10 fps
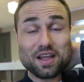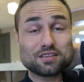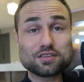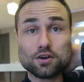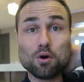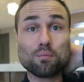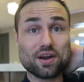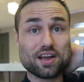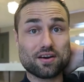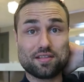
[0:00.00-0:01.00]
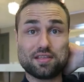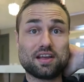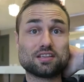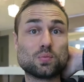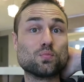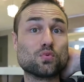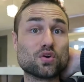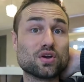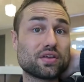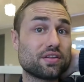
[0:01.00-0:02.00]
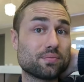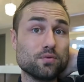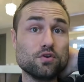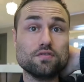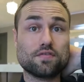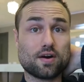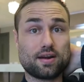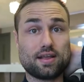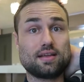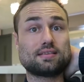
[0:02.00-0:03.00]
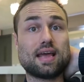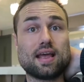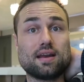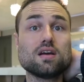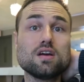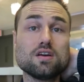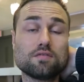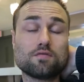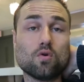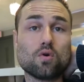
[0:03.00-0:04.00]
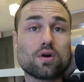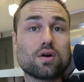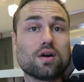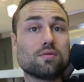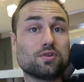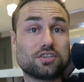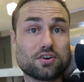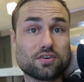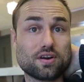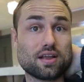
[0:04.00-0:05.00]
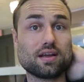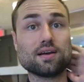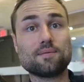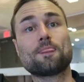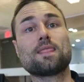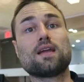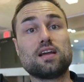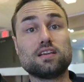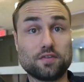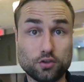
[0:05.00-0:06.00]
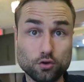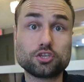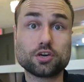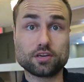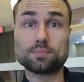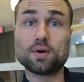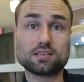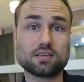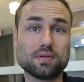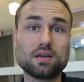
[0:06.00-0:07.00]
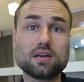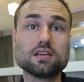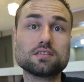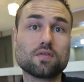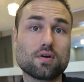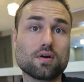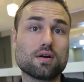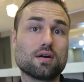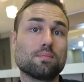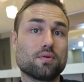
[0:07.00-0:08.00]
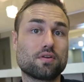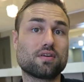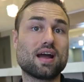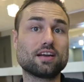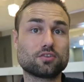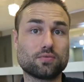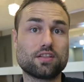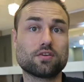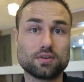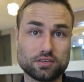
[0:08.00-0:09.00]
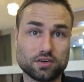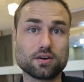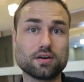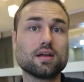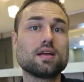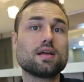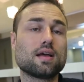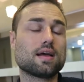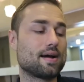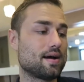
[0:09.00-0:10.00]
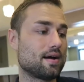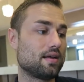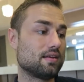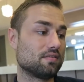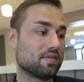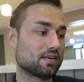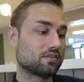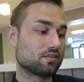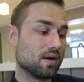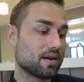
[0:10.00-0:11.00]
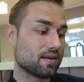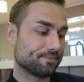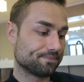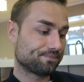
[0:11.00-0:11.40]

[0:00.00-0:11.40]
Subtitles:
It's a no-brainer. I think it's a brilliant move on his end for returning his fiduciary responsibilities for Berkshire Hathaway to return his investors' money.